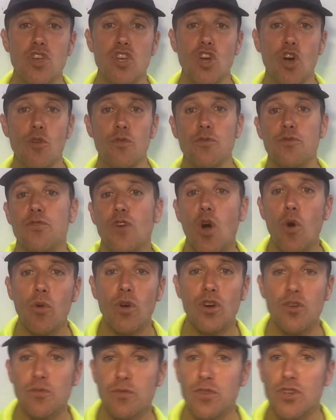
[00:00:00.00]
go
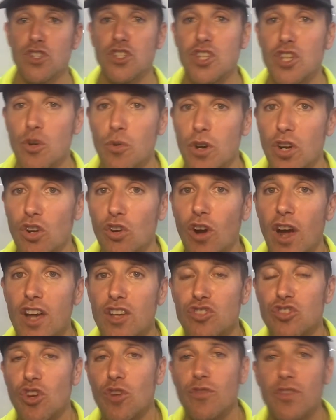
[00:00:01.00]
forward for 2 on a
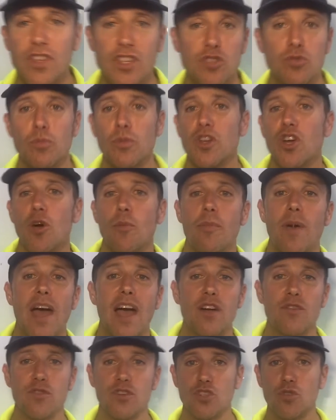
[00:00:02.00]
crossover. This one we go
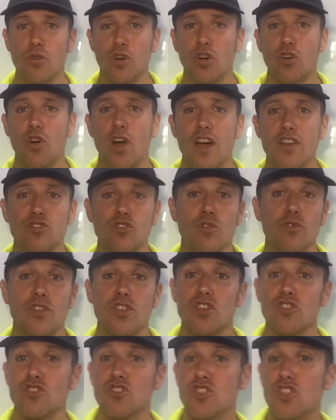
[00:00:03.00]
back for 2 on a crossover.
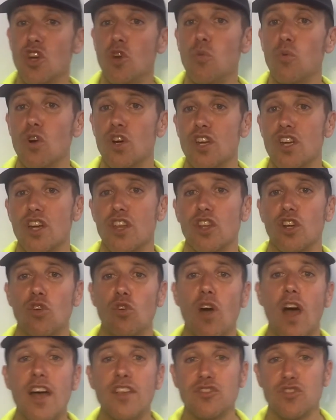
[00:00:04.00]
They're still working on the
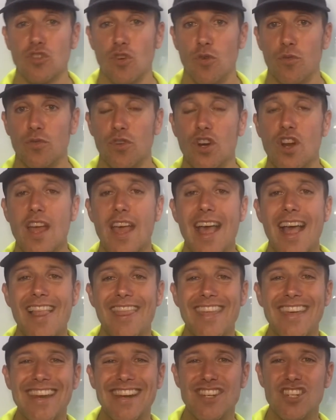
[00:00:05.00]
crossover.
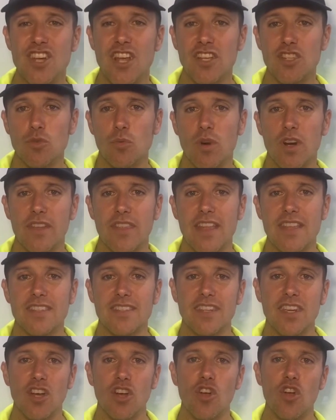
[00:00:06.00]
They get a chance to work on that
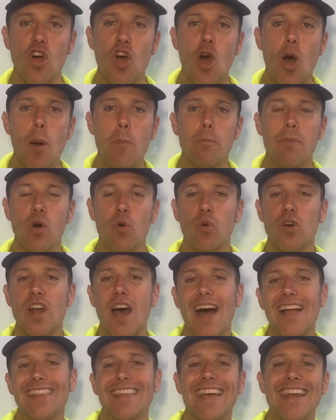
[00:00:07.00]
skill, but we're
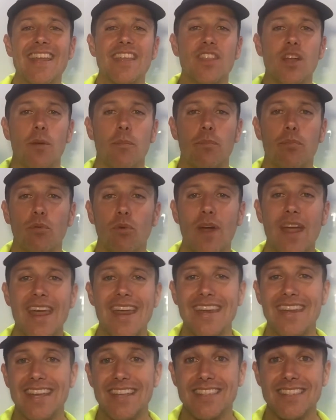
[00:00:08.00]
not letting their
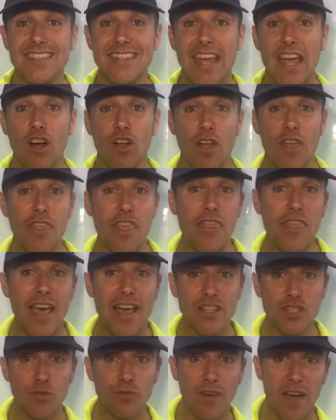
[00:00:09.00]
brain get stale. And then
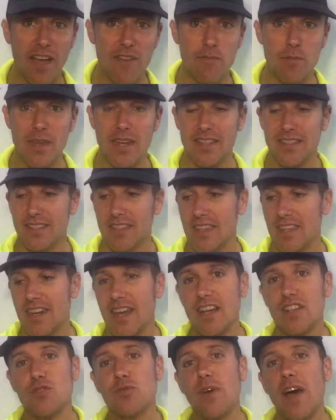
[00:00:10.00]
that's 5 minutes. And the
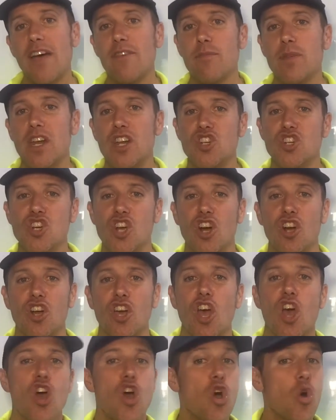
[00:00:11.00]
next 5-minute chunk,
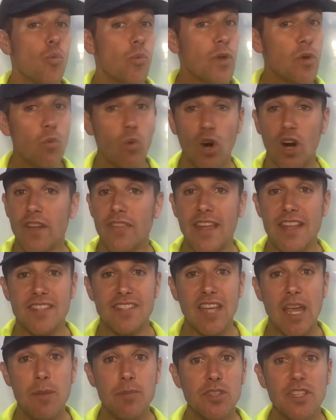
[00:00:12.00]
we work in that
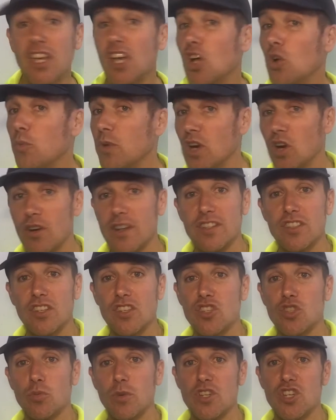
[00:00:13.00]
same skill. We don't
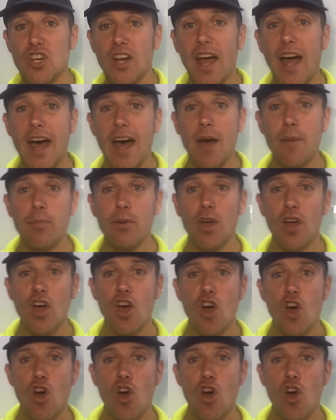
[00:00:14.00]
necessarily switch it up,